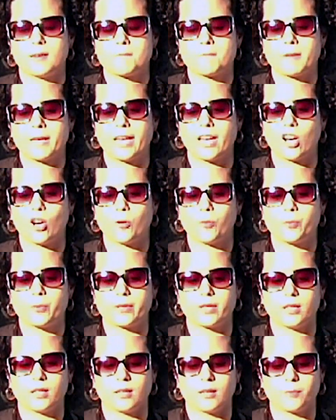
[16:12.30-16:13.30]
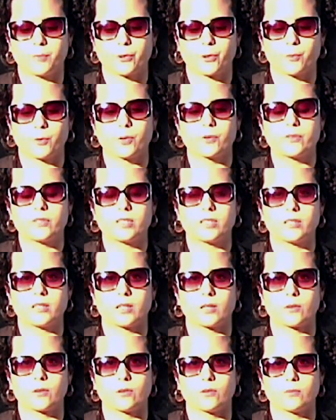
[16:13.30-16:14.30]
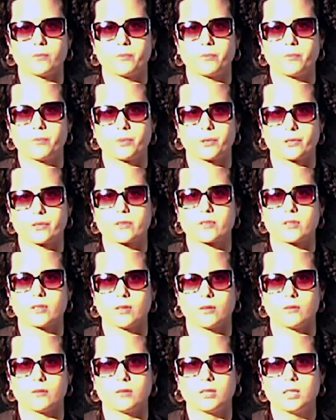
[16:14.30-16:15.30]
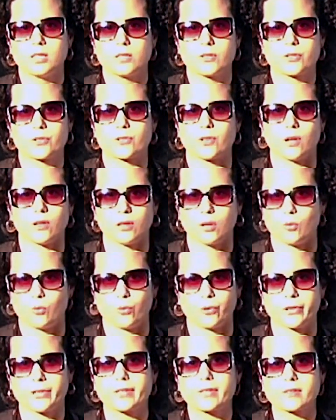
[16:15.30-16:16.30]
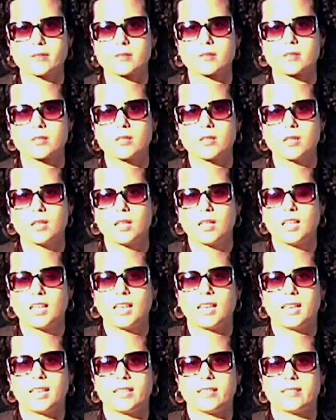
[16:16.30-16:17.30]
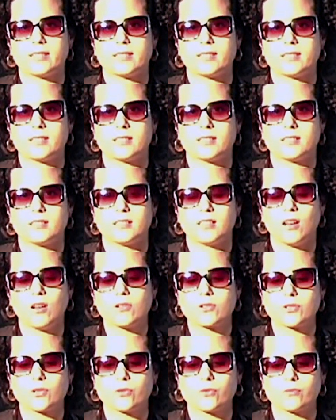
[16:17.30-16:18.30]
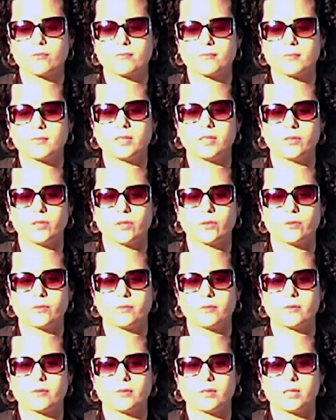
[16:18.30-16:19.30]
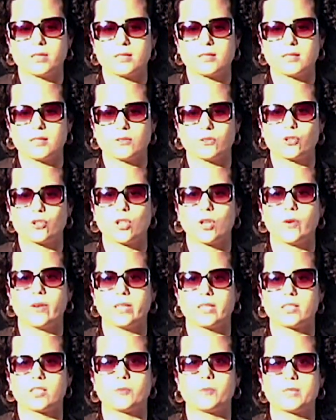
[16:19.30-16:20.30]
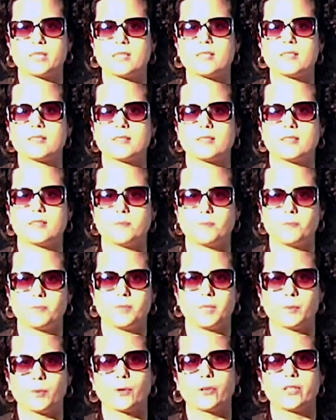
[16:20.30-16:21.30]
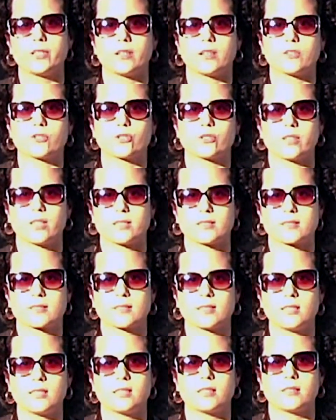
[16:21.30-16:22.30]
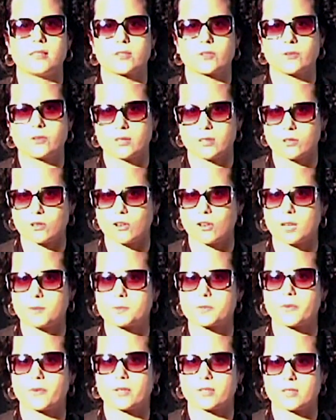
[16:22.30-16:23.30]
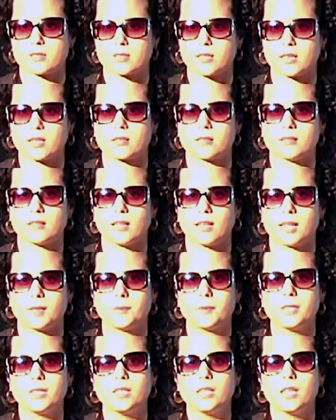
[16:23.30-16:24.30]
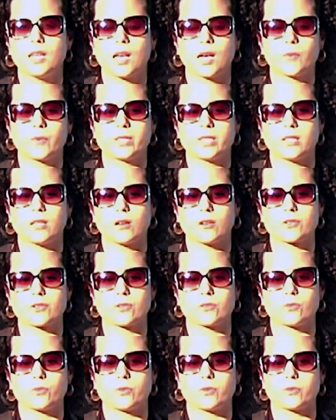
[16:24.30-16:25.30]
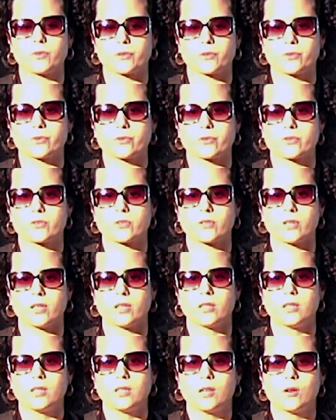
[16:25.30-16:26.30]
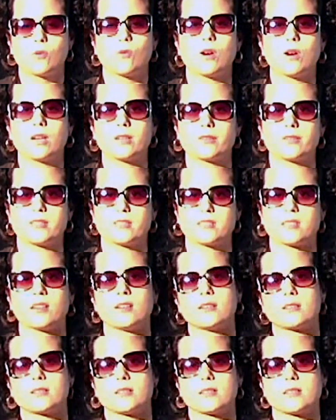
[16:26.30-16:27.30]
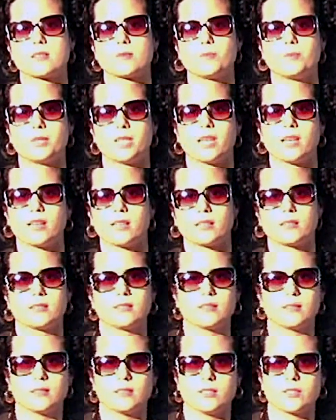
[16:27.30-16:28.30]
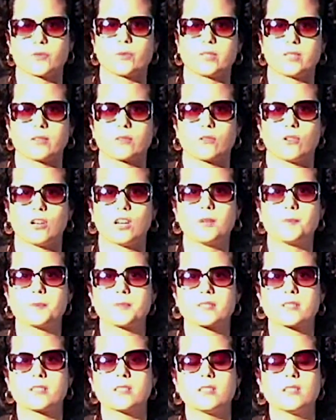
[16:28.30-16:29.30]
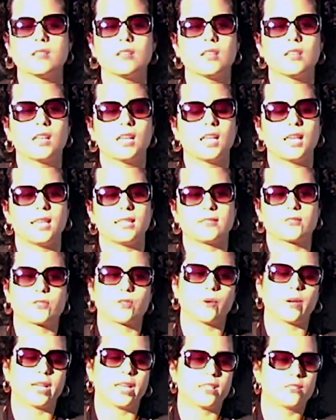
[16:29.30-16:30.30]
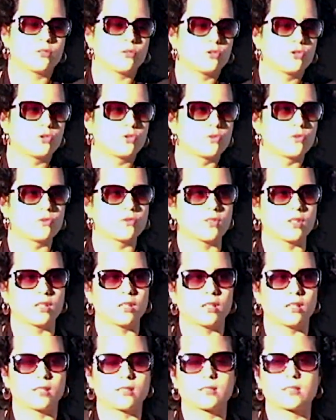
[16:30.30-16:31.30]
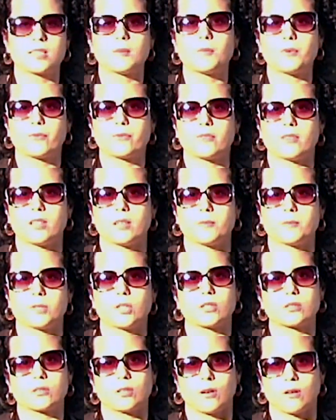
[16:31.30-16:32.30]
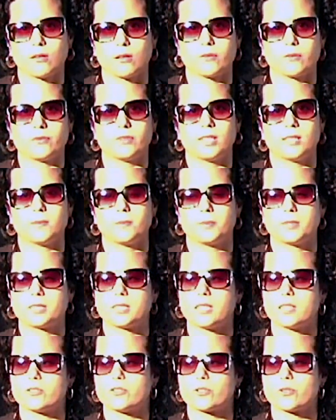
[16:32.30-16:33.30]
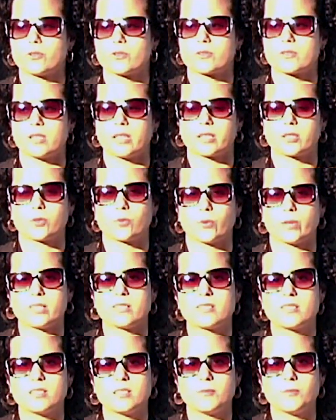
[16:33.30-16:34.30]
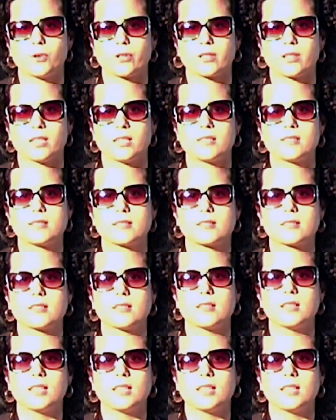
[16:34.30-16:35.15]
help promoting their own personal solo works, and also, you know, show a little bit, since people here are seeing the Exquisite Corpse for the second time, I wanted also to introduce who are these artists behind the Exquisite Corpse. And so I had to choose some of them, not all of them, but I chose like 20 more or less.